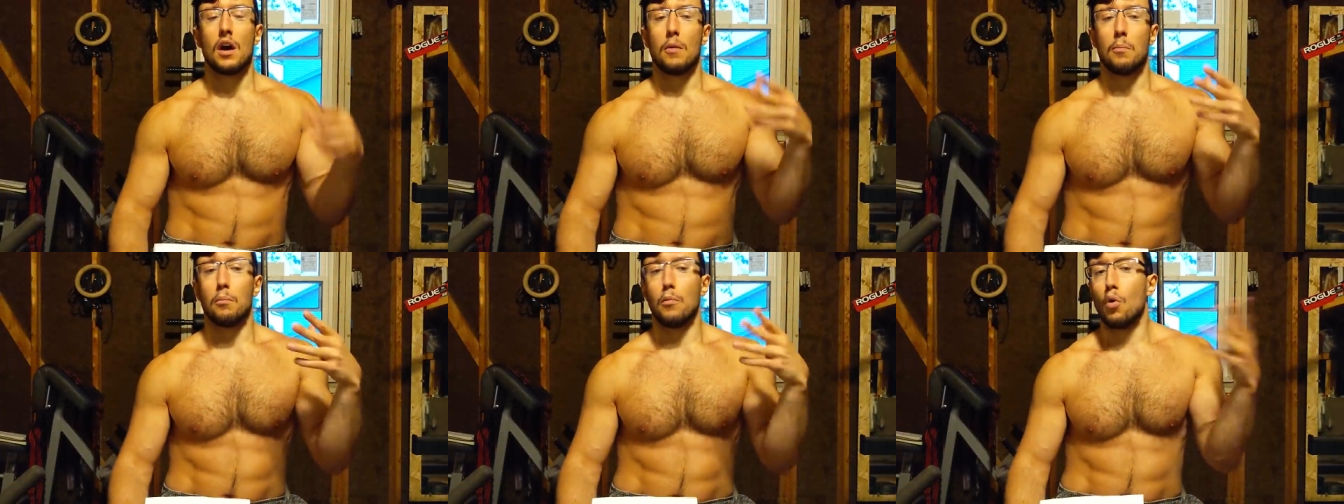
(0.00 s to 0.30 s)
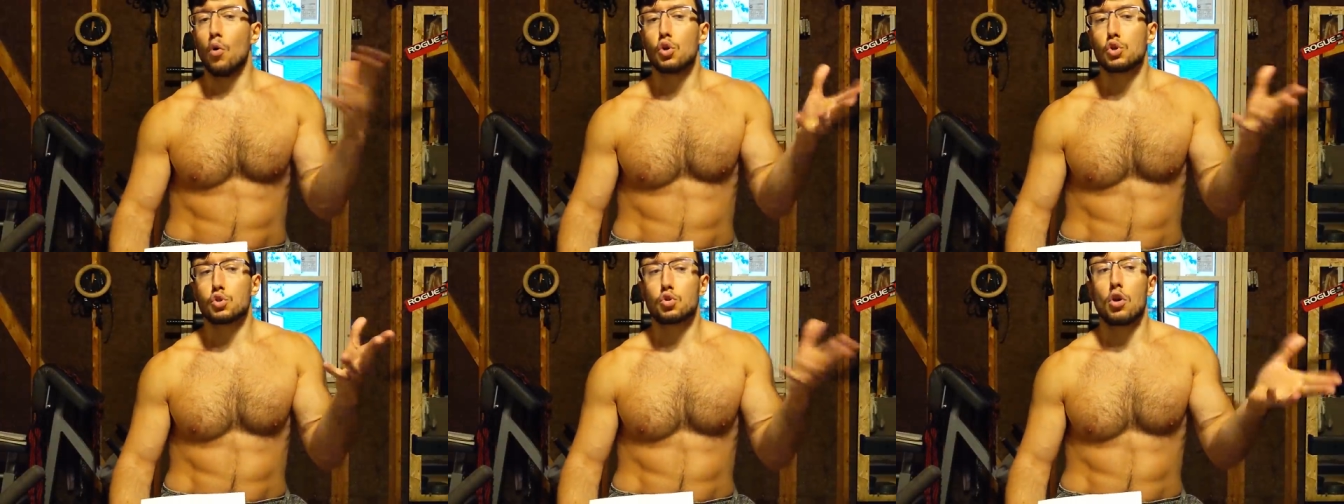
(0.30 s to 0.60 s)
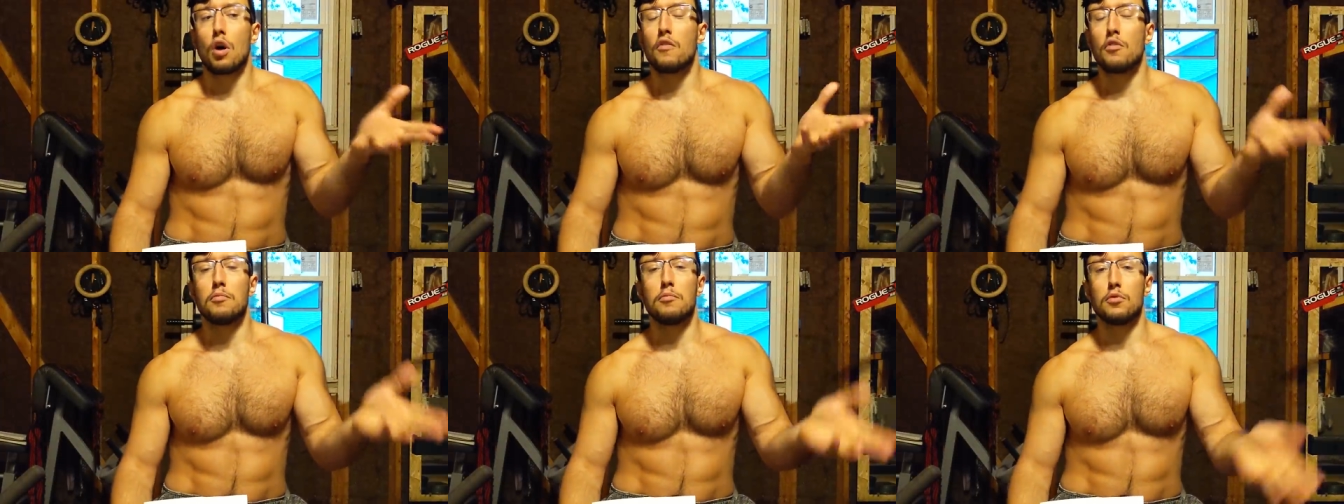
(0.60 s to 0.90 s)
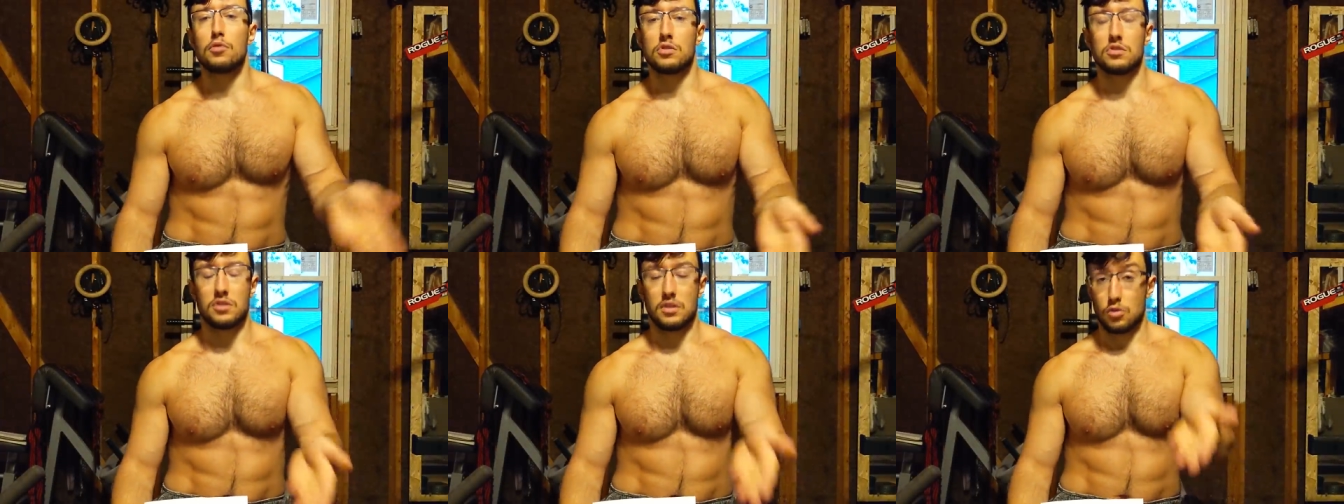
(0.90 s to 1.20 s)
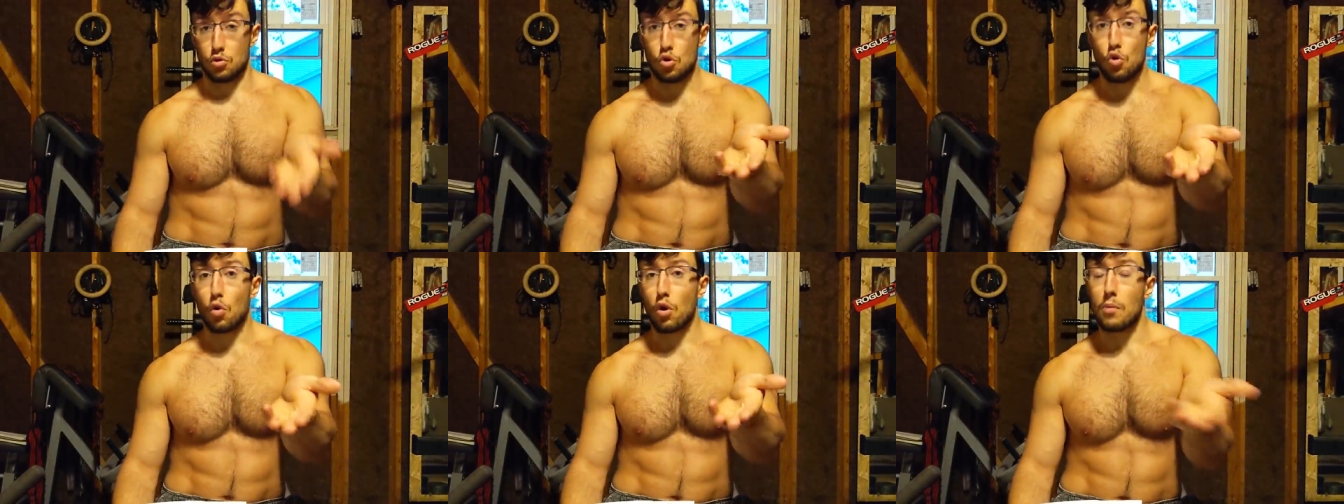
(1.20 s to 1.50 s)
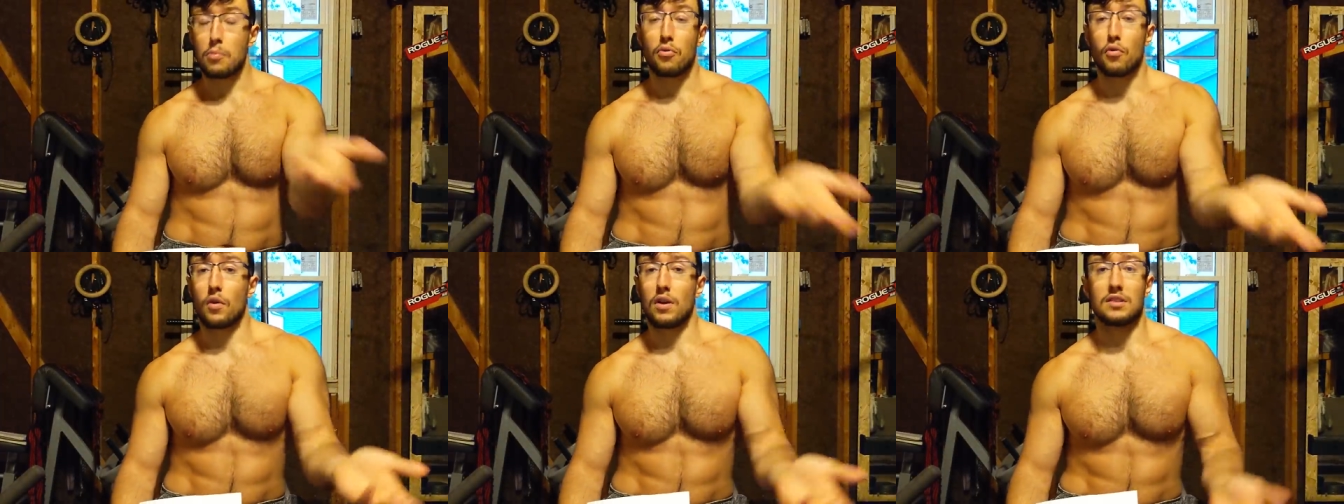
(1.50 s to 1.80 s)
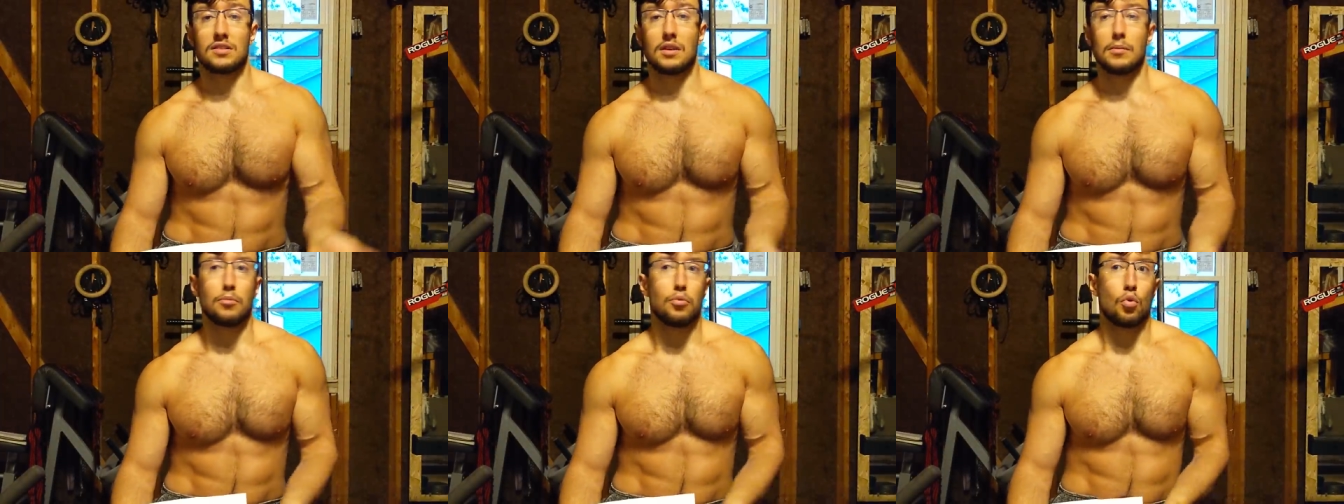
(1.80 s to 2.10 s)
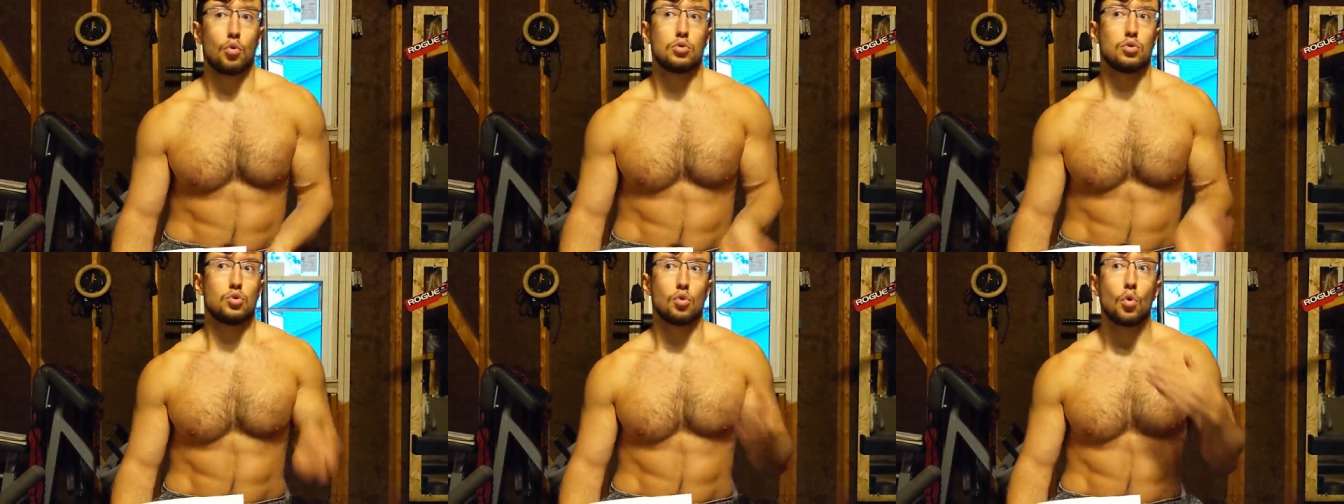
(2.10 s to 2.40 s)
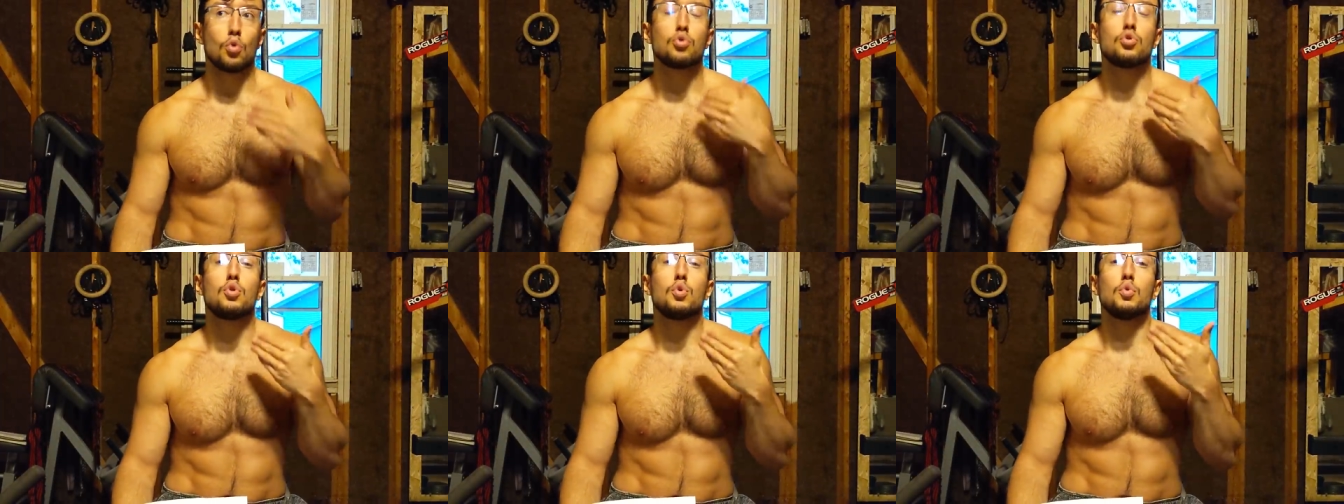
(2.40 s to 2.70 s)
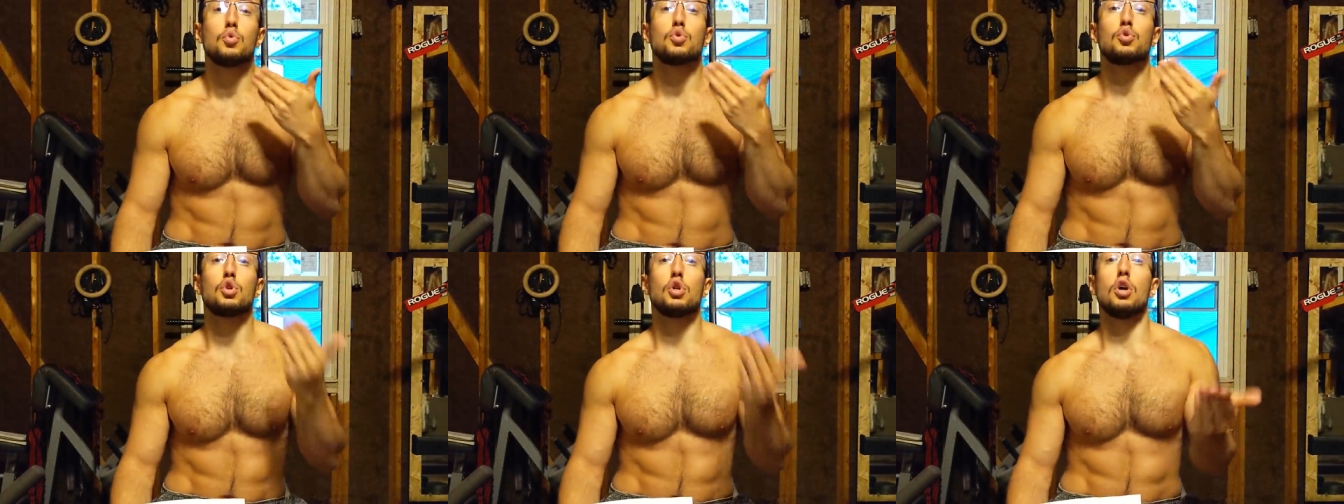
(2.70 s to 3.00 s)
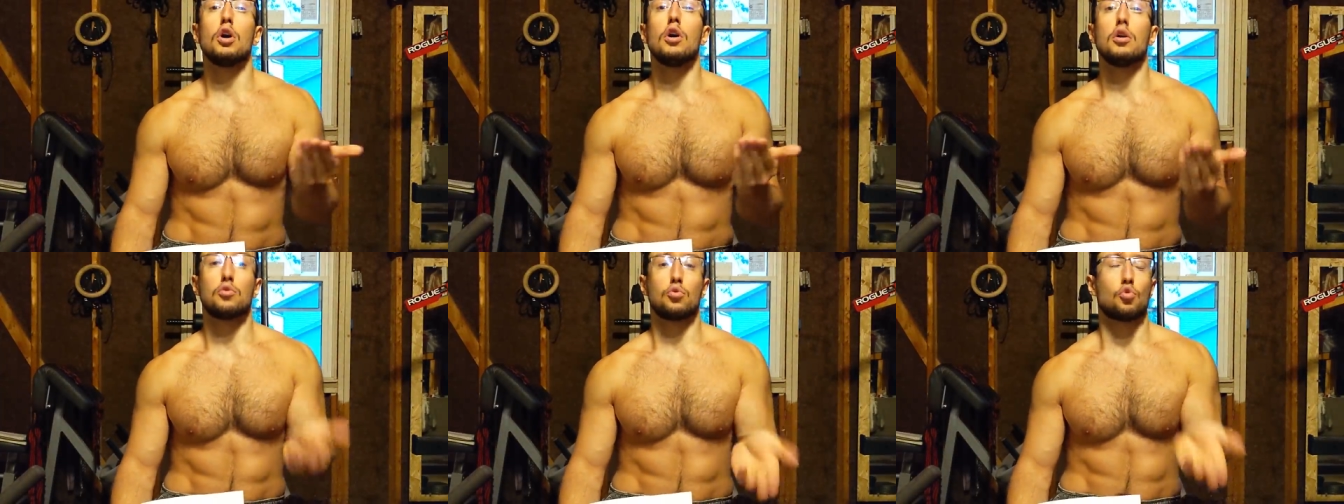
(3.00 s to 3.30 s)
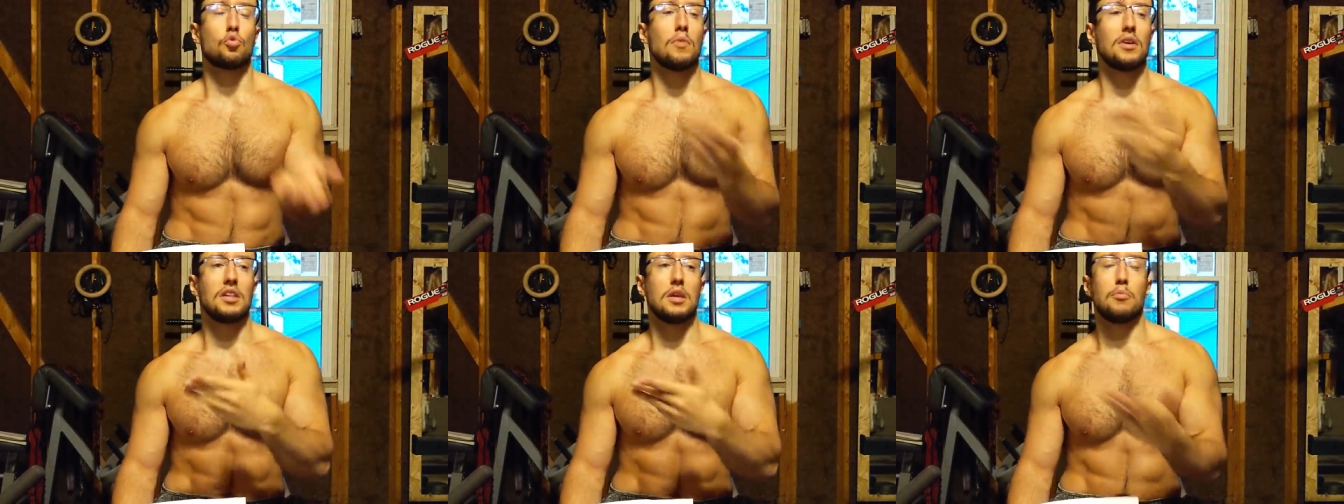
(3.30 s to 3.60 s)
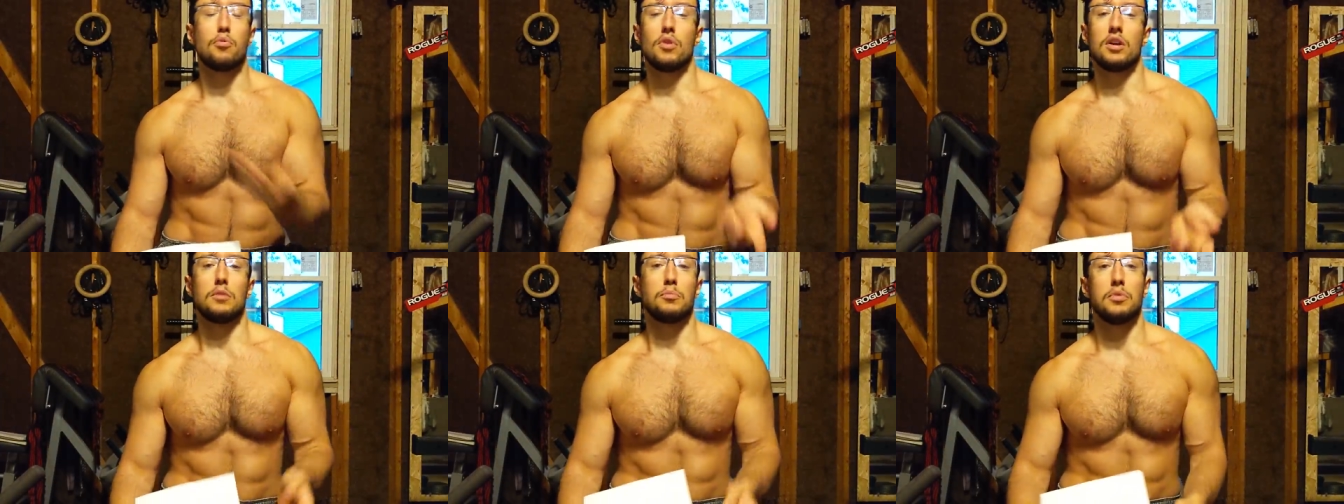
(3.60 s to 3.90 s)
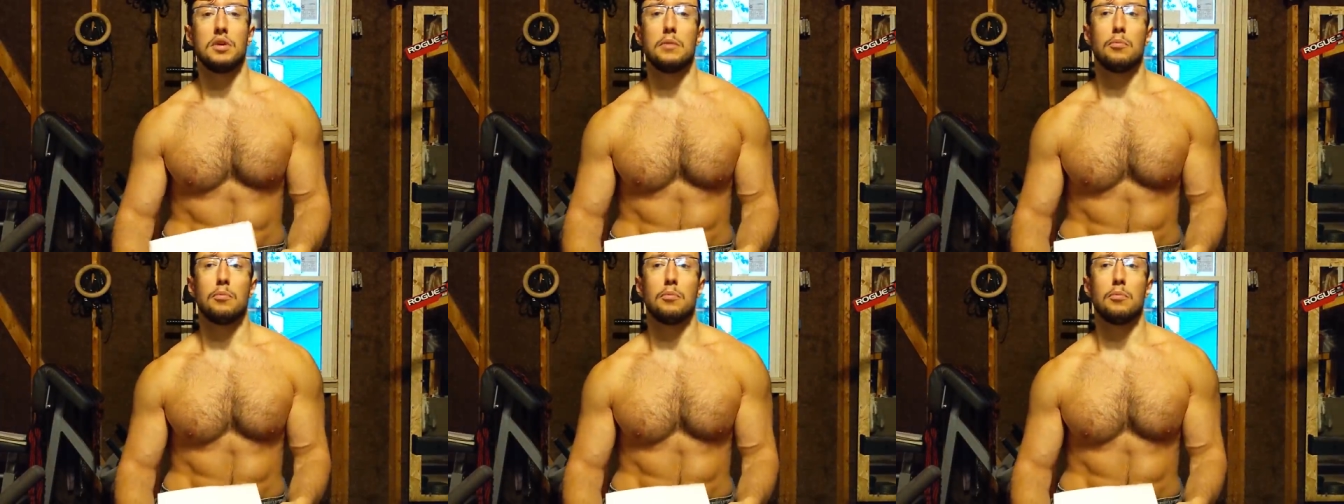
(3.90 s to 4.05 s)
Most governments in Europe, for example, don't use God to manipulate